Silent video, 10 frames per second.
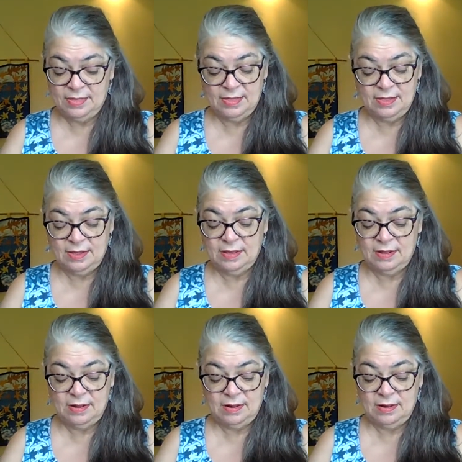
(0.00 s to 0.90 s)

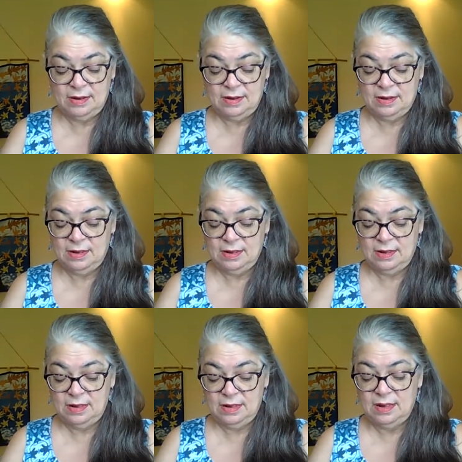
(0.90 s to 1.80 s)

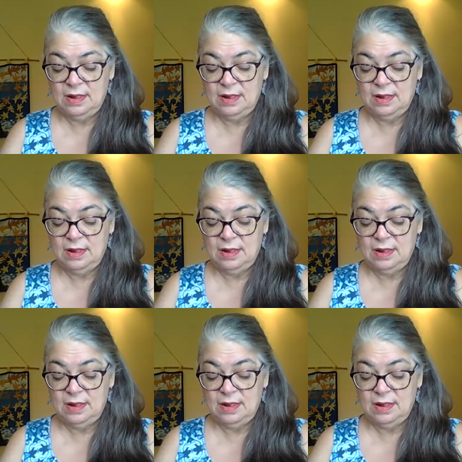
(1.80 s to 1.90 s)
(silence)